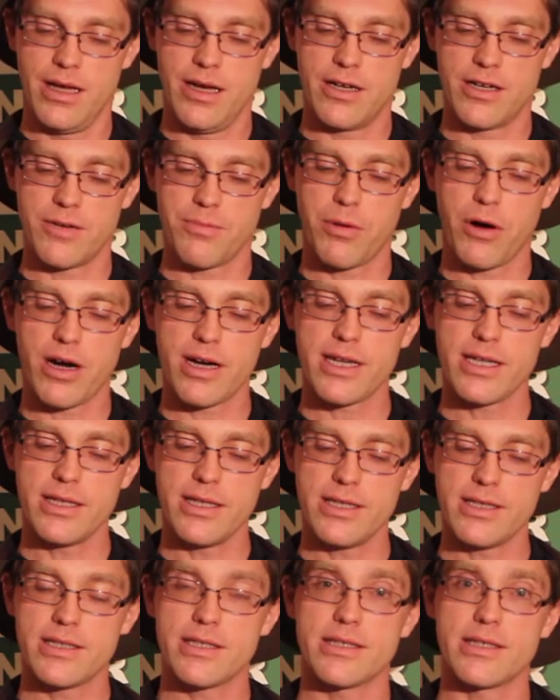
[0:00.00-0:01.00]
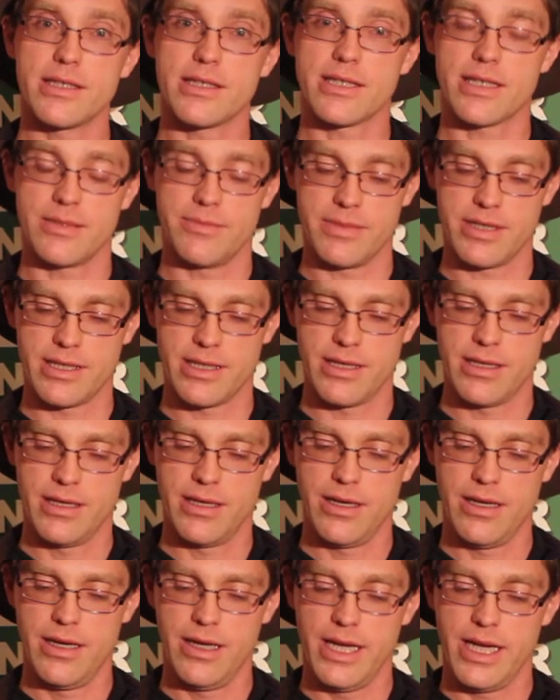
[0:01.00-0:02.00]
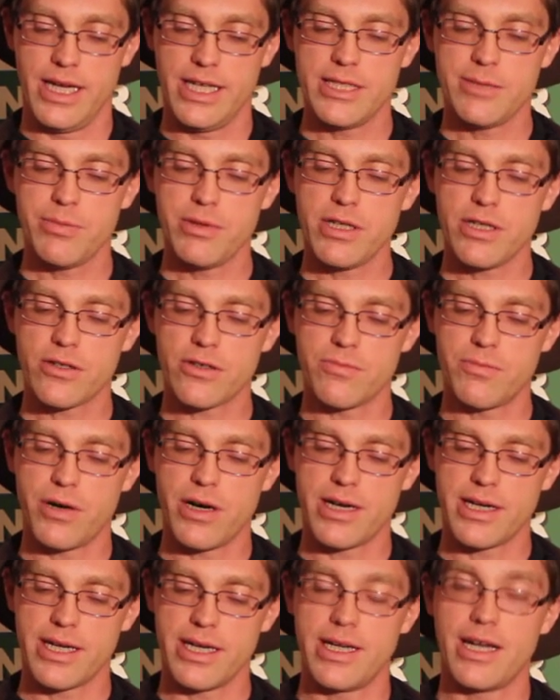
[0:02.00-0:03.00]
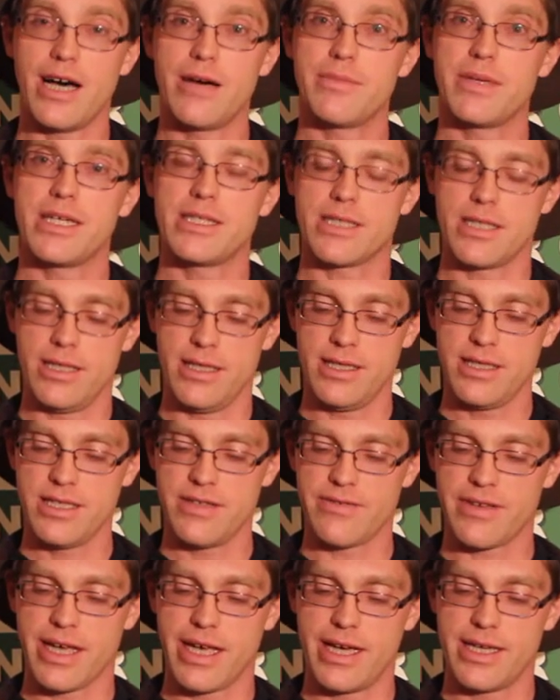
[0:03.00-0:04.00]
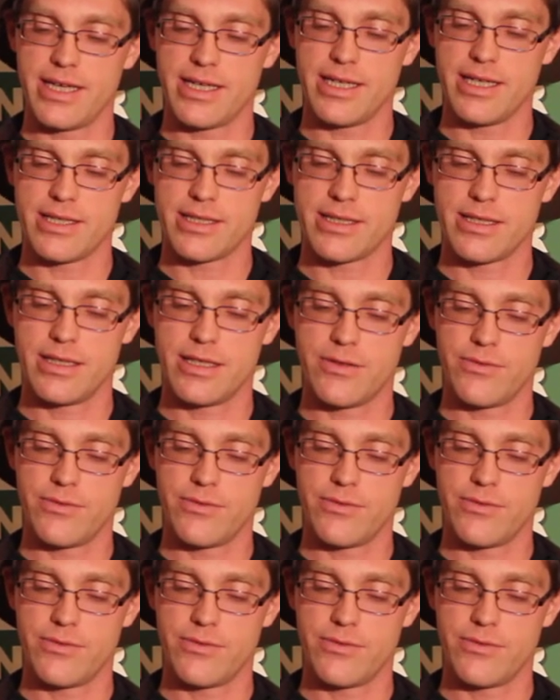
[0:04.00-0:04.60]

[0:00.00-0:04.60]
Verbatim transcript: Under party list systems, each political party nominates a list of candidates